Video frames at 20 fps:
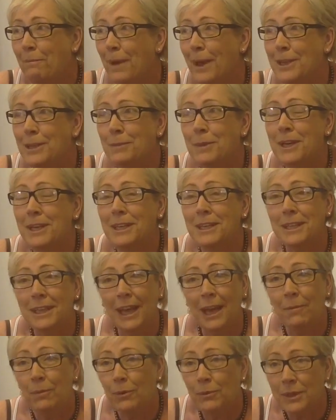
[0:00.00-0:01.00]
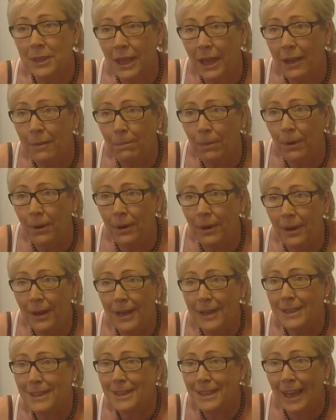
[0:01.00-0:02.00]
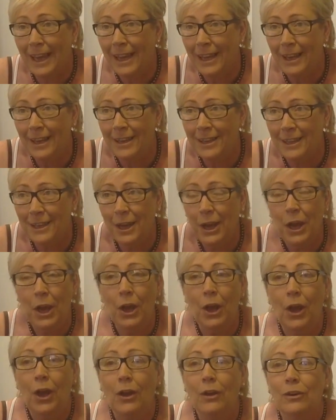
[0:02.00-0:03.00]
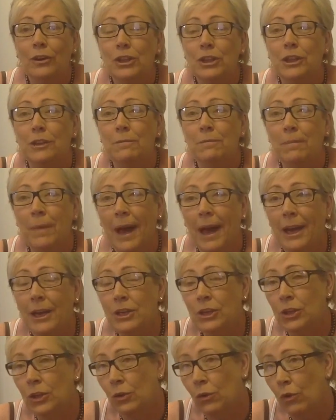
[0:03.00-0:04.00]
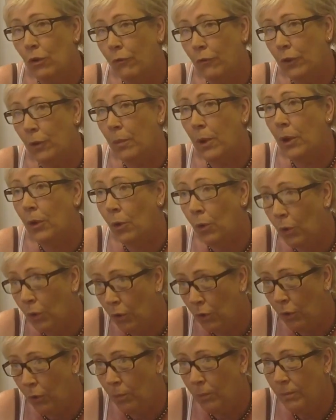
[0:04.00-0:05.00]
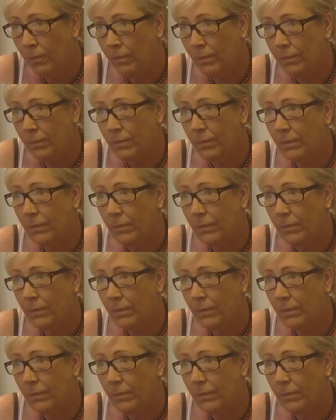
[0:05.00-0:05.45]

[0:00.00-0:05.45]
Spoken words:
best way to describe it was hyper excited, because she'd managed to go from her home